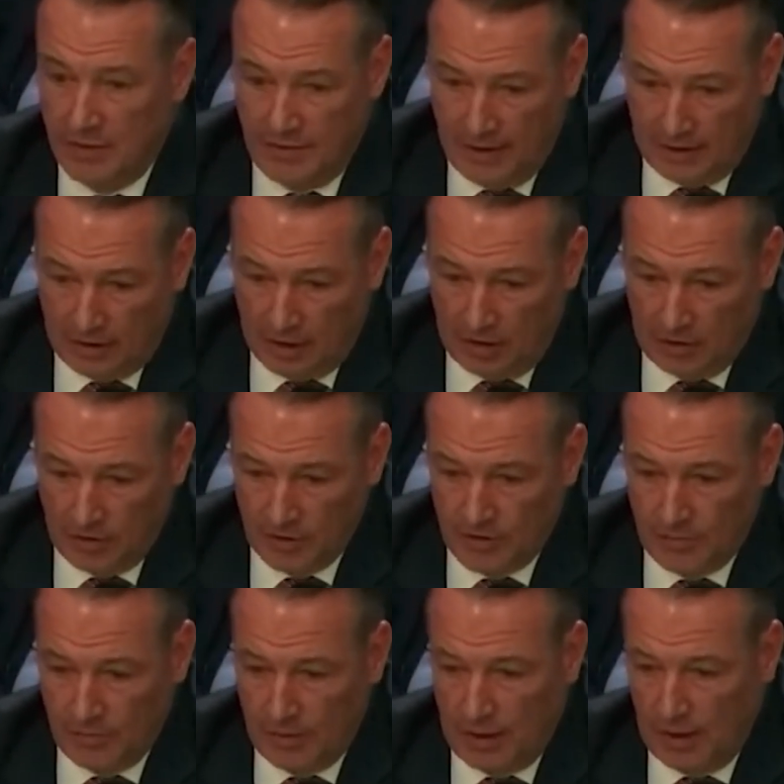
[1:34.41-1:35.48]
that
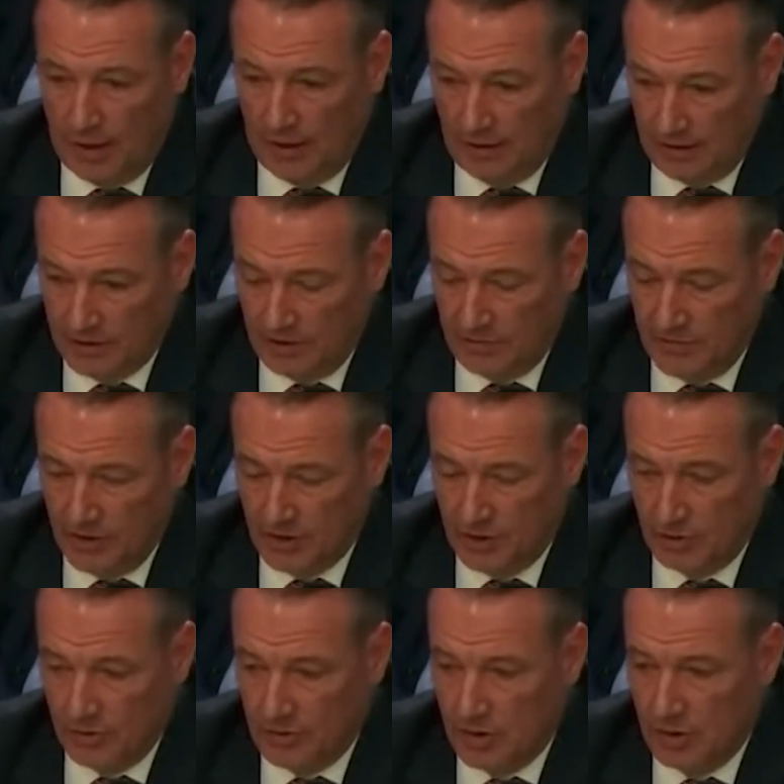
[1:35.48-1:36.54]
Congress elected
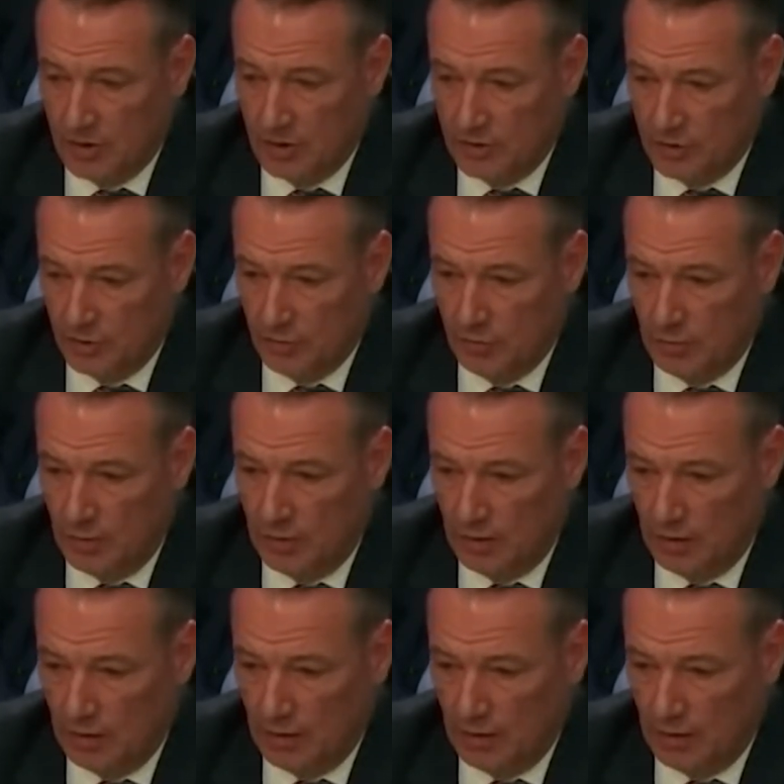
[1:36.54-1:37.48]
officials do